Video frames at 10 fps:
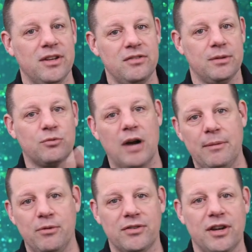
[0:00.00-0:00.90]

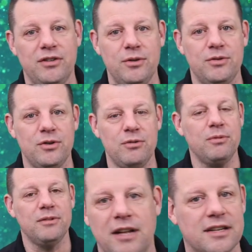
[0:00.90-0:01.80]
Subscribe to us on
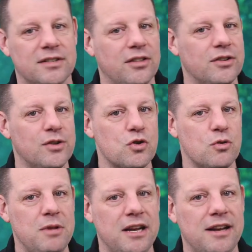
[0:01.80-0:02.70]
YouTube, like us on the
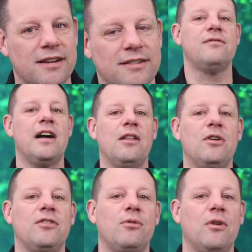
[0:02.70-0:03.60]
social media, follow
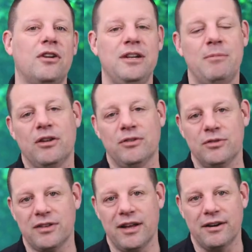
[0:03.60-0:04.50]
us through our email
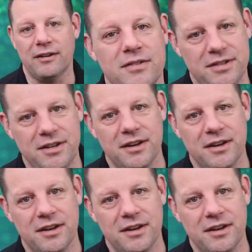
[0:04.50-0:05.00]
newsletter. See